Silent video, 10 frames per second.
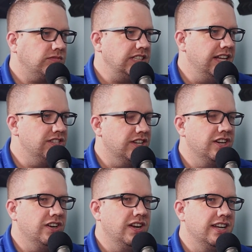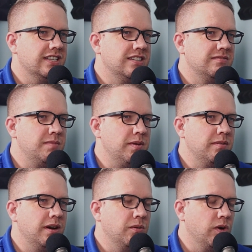insecure, I guess is maybe a
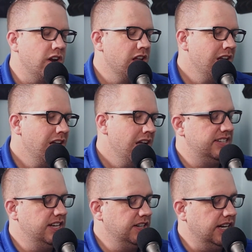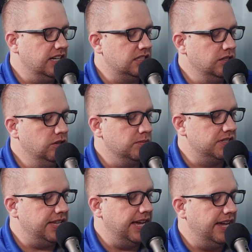better word. Cinder King assumes
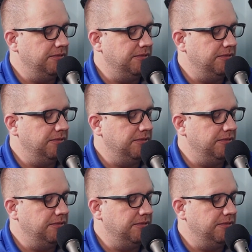that